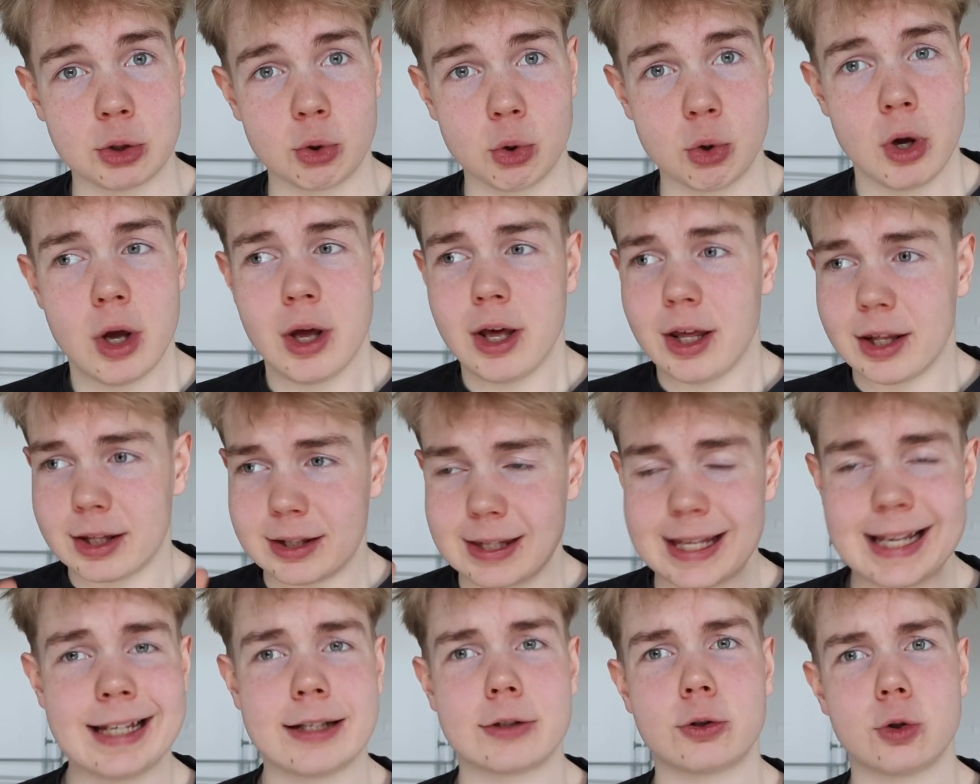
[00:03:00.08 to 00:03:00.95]
you
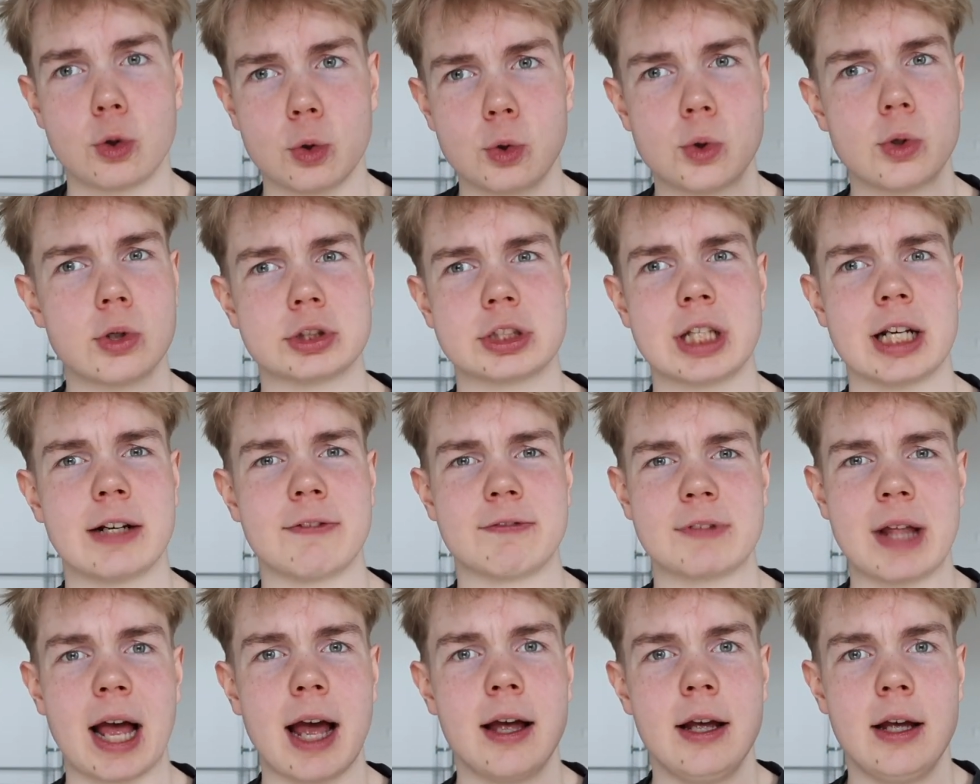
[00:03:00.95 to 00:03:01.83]
think to
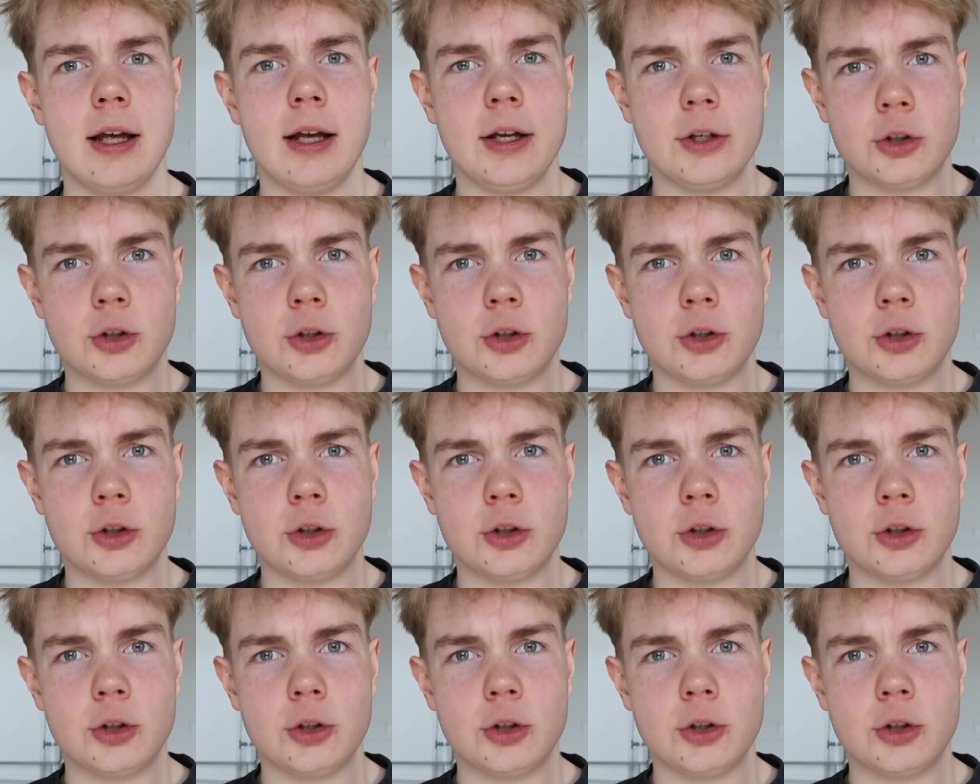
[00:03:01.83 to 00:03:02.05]
yourself that,